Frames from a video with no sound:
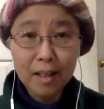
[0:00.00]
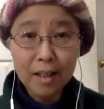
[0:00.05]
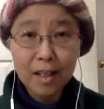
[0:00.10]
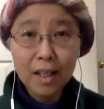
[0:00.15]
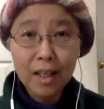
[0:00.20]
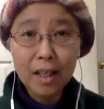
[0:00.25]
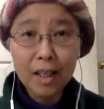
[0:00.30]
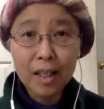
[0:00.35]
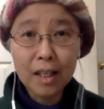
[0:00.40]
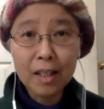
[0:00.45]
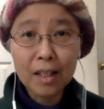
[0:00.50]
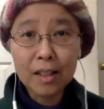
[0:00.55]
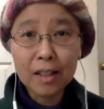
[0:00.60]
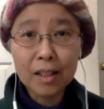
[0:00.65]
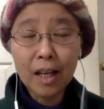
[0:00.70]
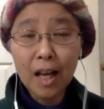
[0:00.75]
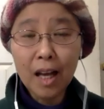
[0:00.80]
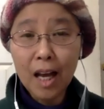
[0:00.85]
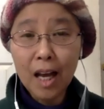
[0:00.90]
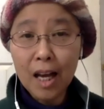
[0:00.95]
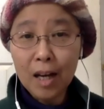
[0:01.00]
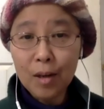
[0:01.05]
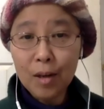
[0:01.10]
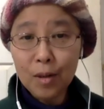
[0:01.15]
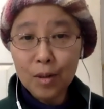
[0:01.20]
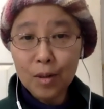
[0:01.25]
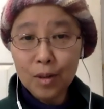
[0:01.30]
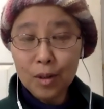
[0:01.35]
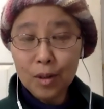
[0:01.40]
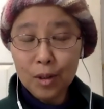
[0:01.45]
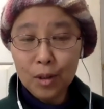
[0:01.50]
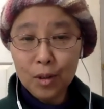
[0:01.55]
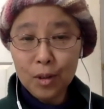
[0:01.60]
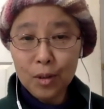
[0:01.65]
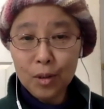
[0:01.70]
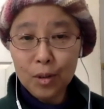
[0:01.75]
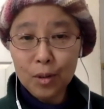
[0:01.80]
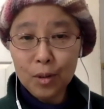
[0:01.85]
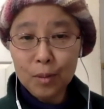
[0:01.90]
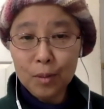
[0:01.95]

and how you